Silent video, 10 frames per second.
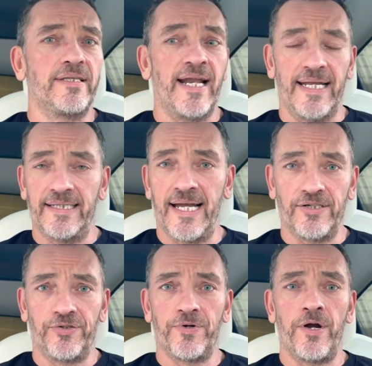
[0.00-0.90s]
that I
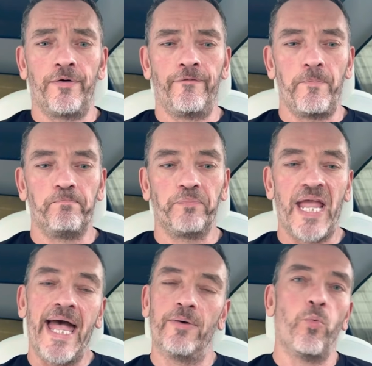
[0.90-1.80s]
test drove
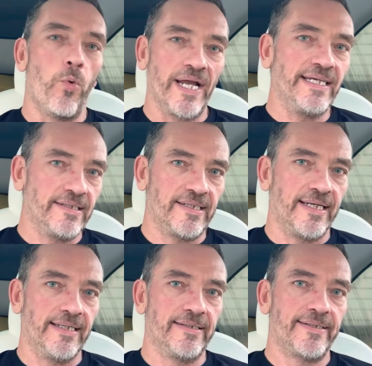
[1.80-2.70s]
had white
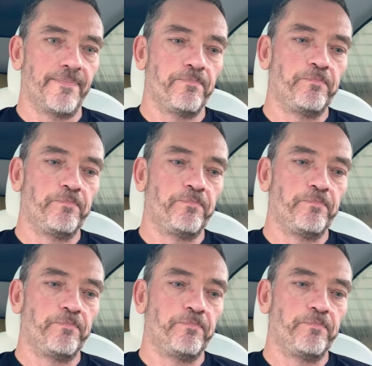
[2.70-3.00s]
seats,